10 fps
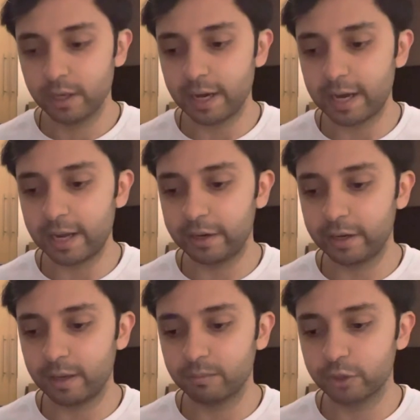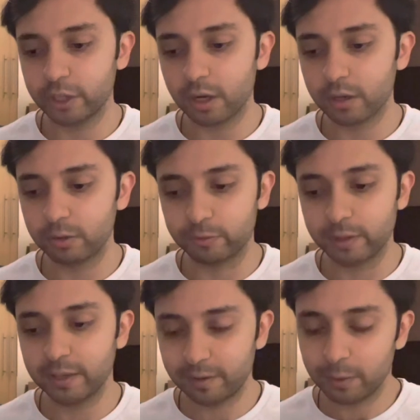And she argues
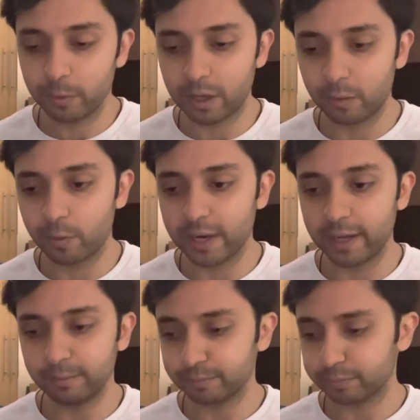really, really well why